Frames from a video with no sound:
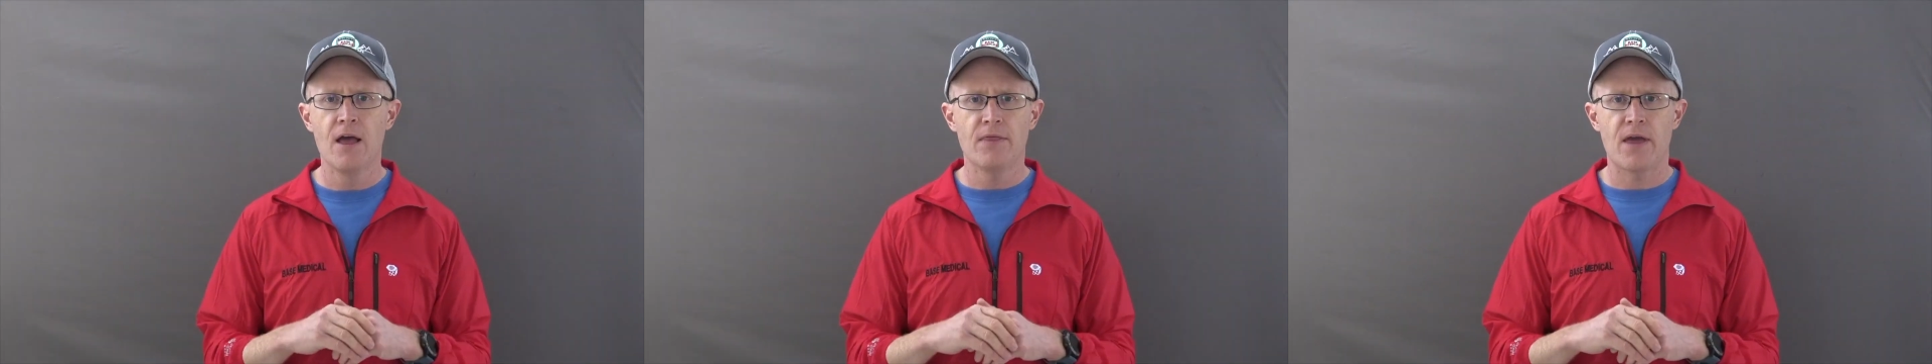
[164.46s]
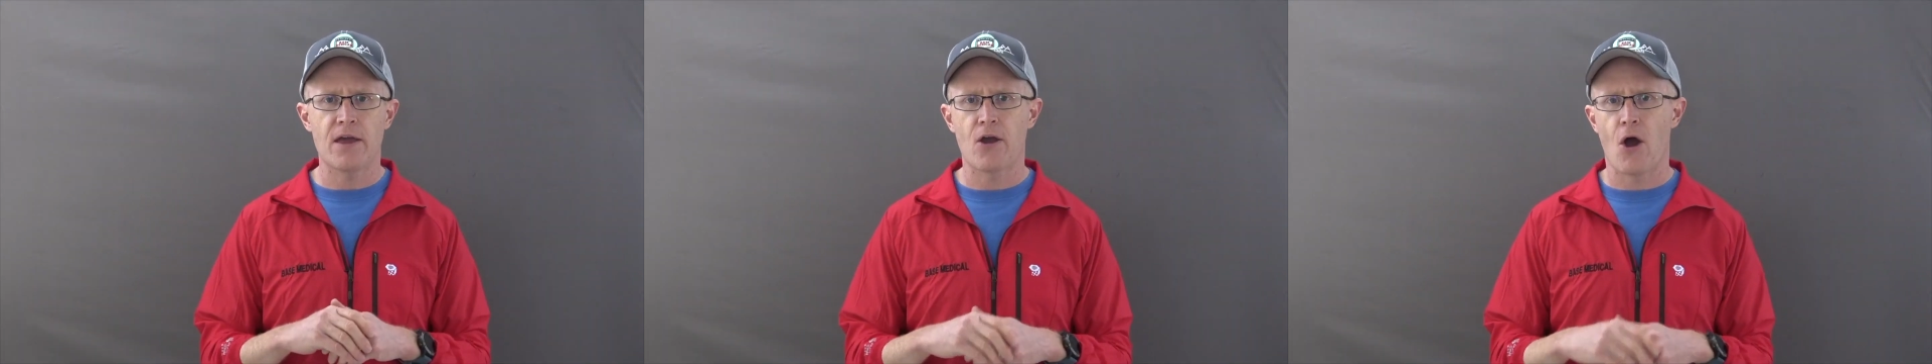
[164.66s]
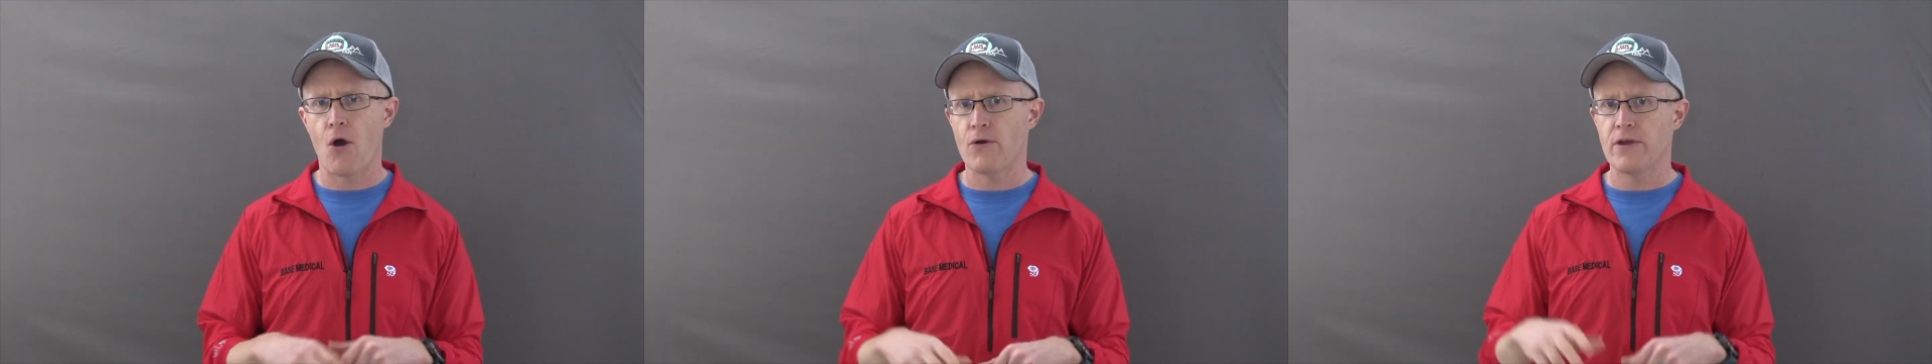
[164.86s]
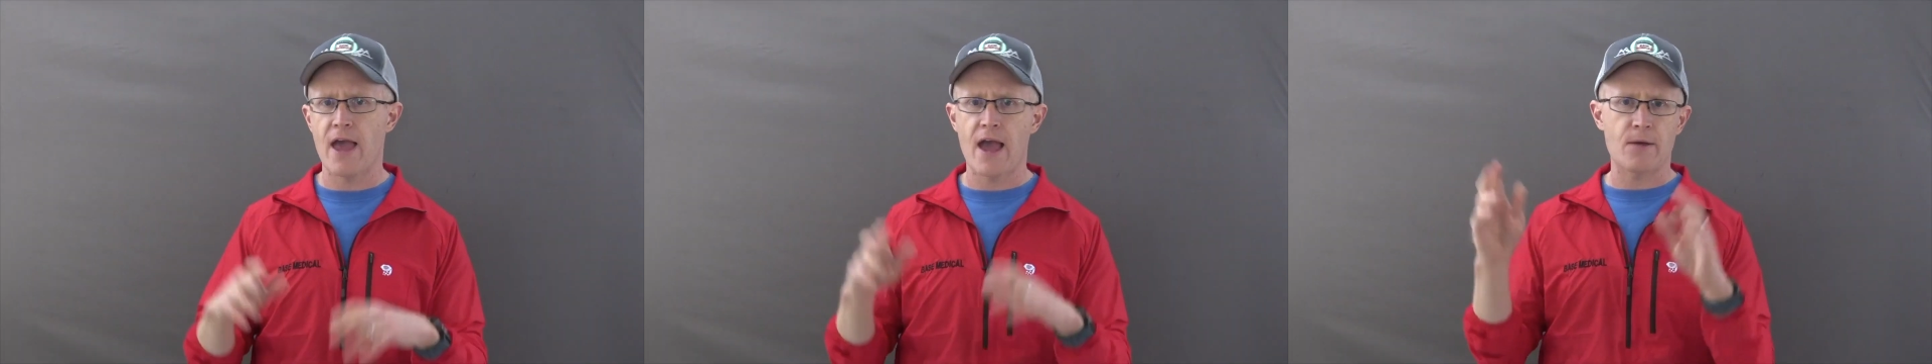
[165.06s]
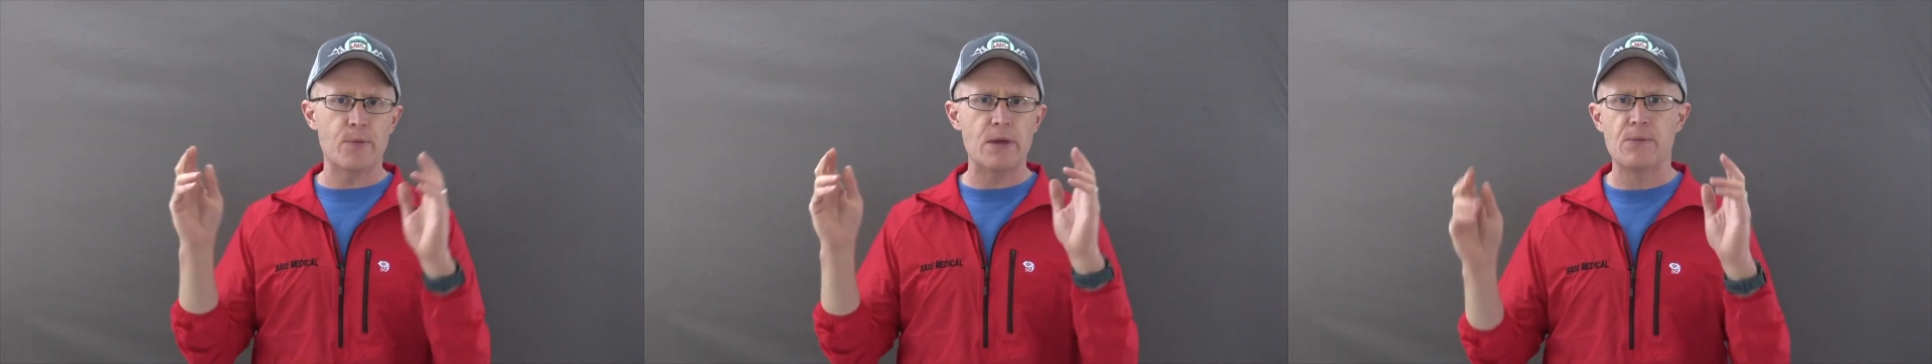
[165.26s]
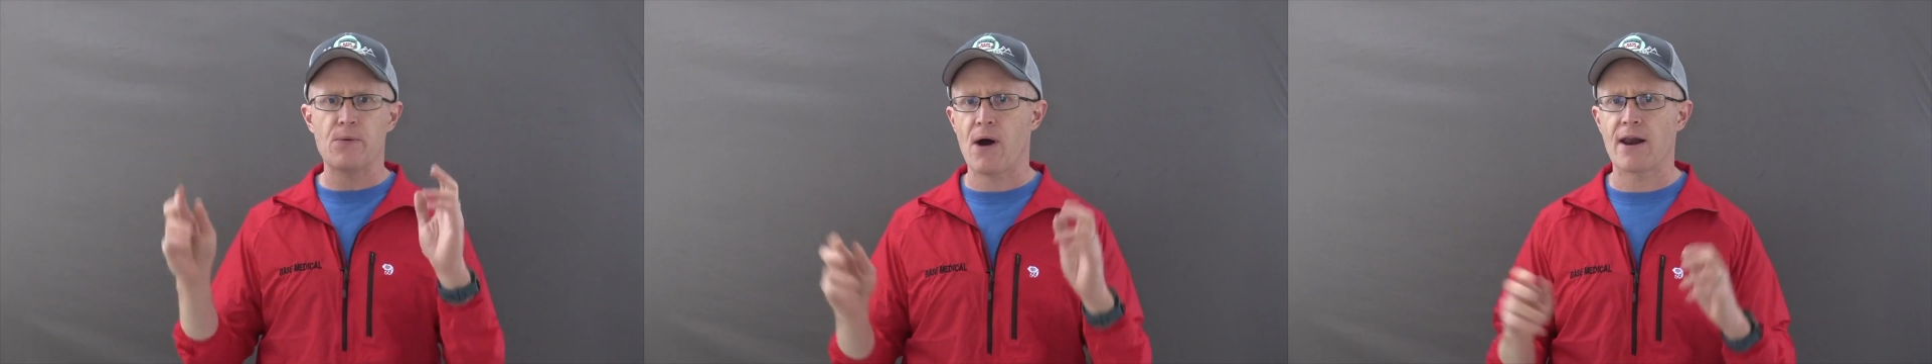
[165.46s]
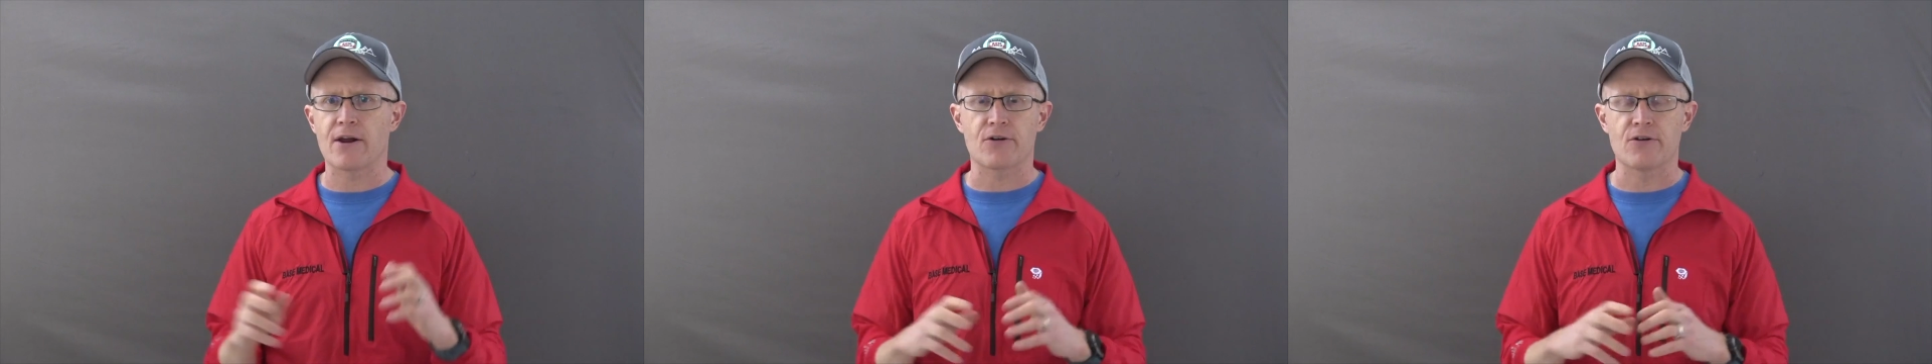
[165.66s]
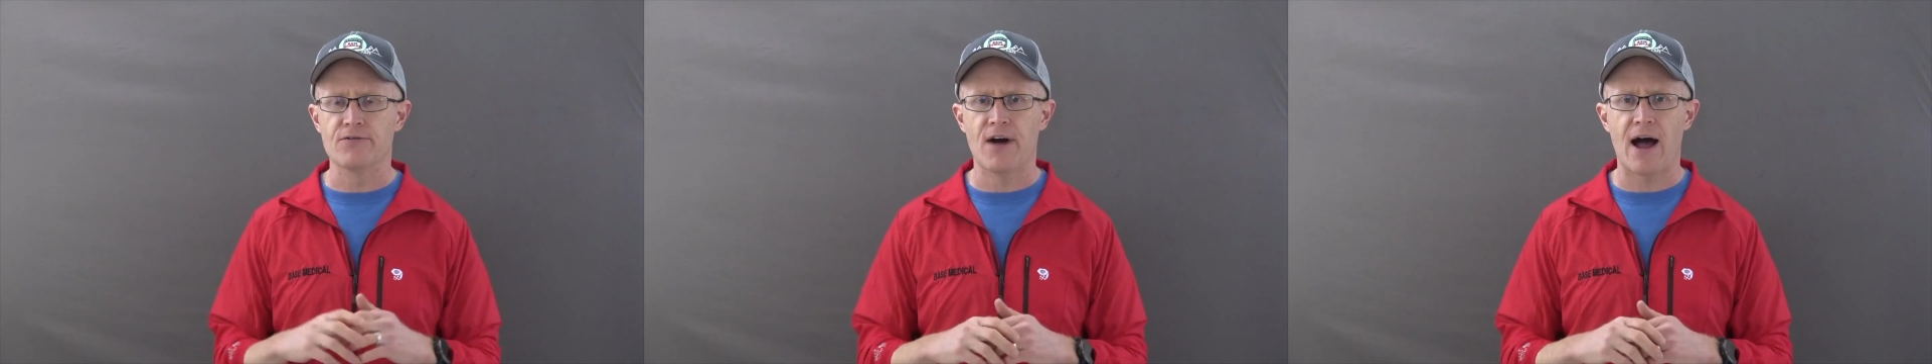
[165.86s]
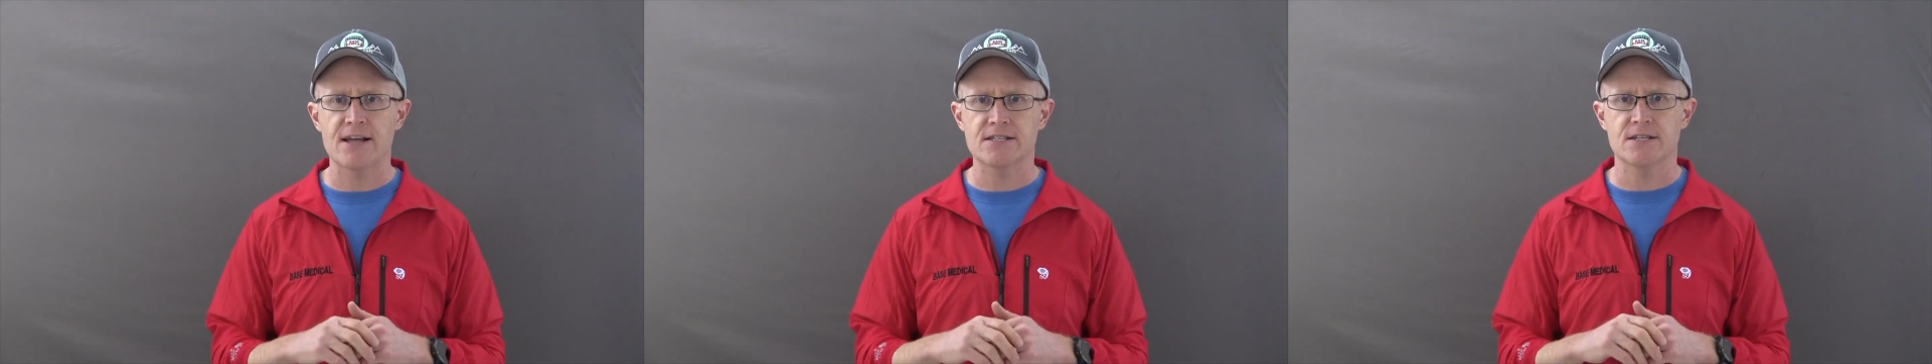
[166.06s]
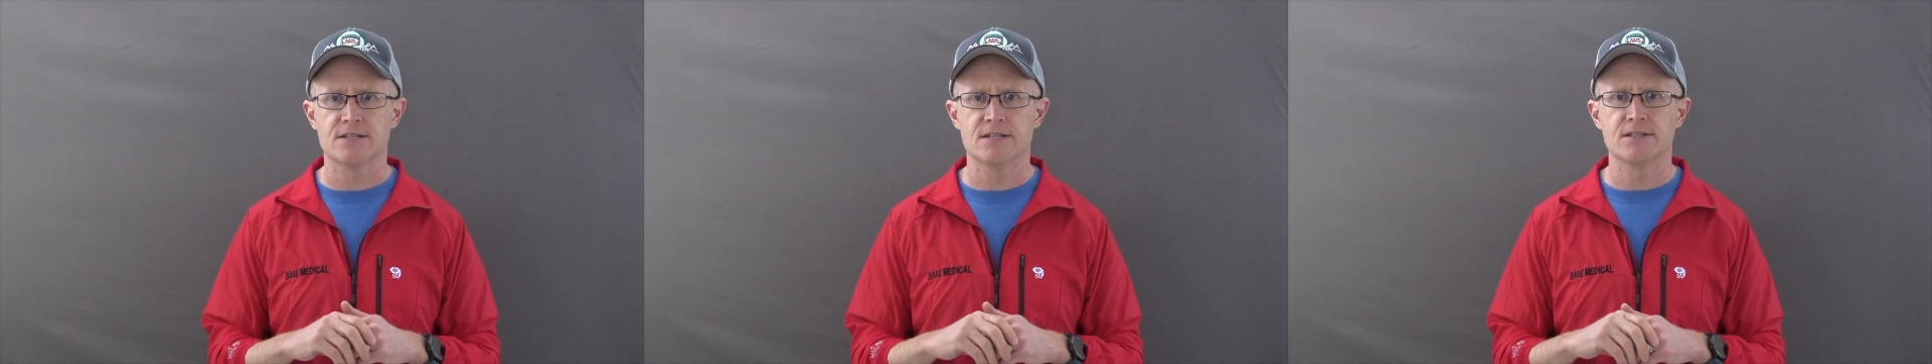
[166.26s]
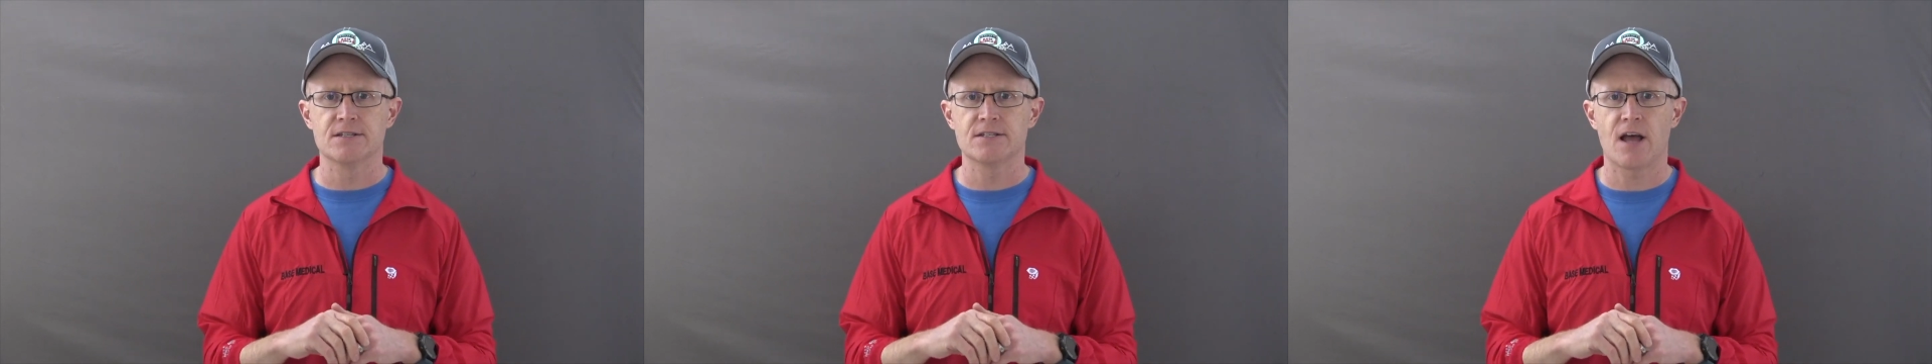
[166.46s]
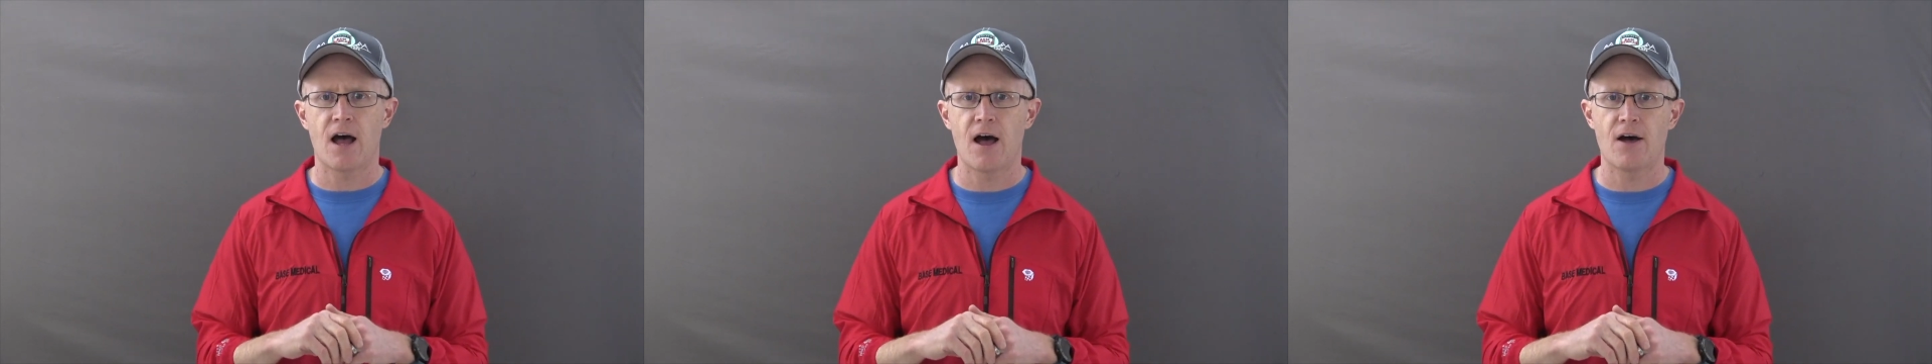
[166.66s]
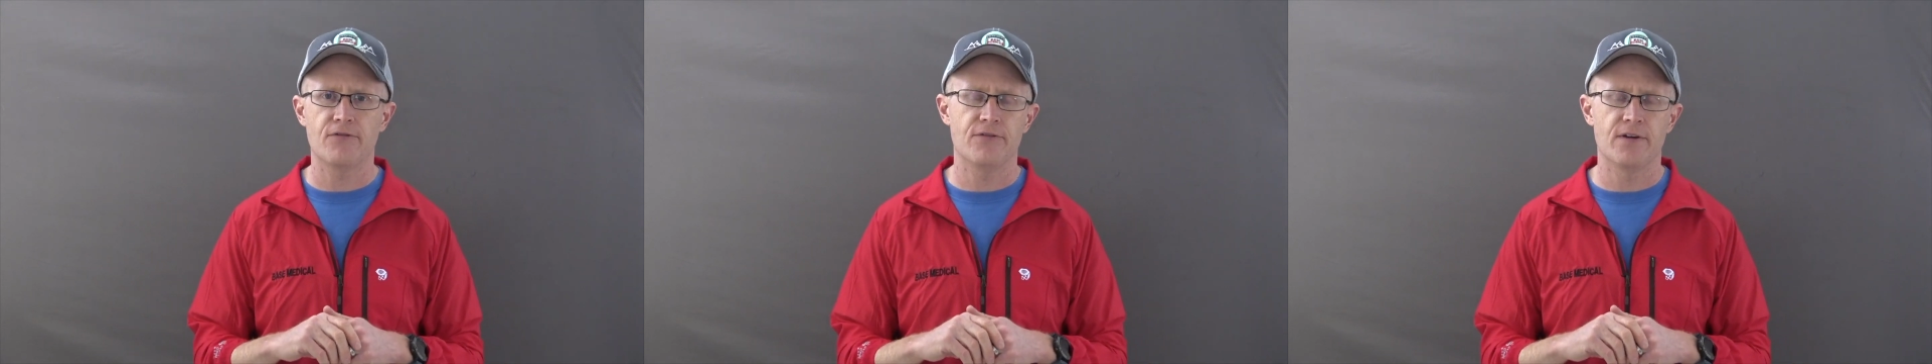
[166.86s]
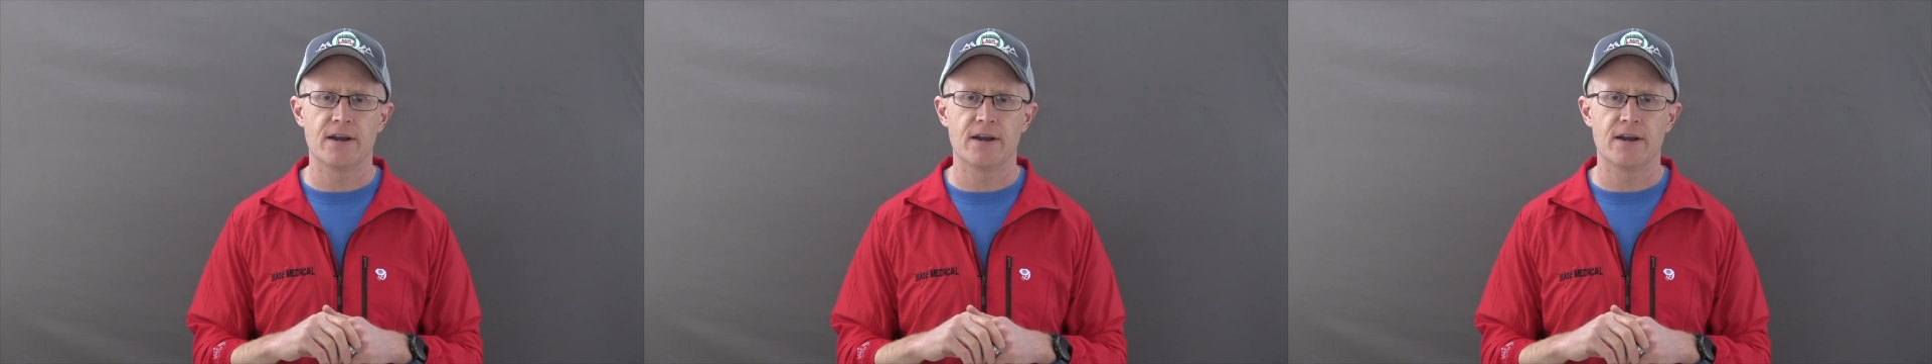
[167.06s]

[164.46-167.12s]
they go yank people out of crevasses and stuff,